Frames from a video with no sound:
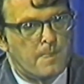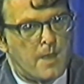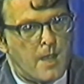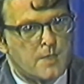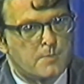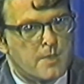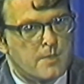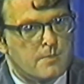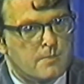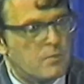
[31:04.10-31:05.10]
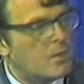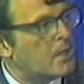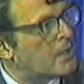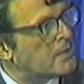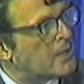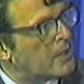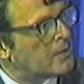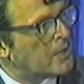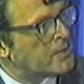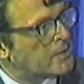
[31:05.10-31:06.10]
has been work on
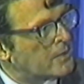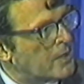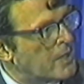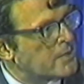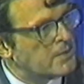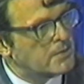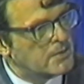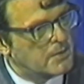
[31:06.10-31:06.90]
technological hazards.